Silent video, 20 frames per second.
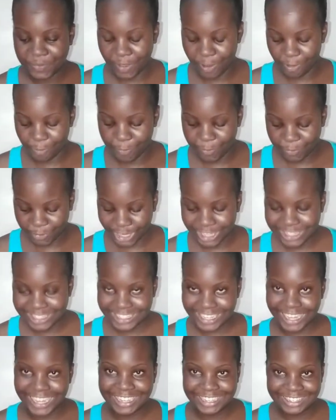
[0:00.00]
of what's
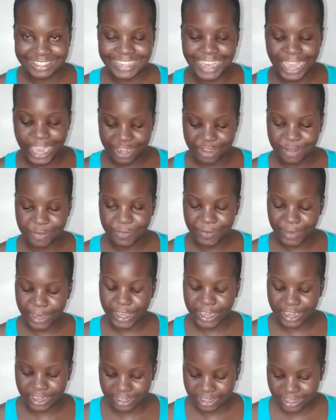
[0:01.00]
inside of
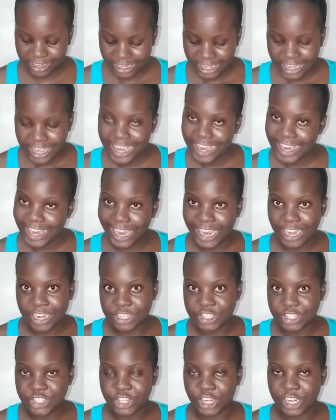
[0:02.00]
here in a
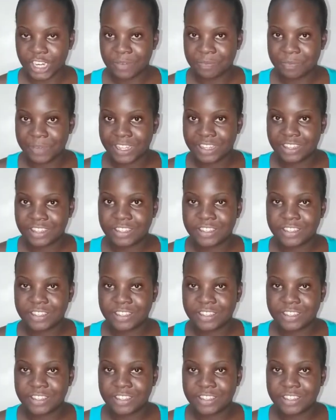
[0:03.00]
short bit.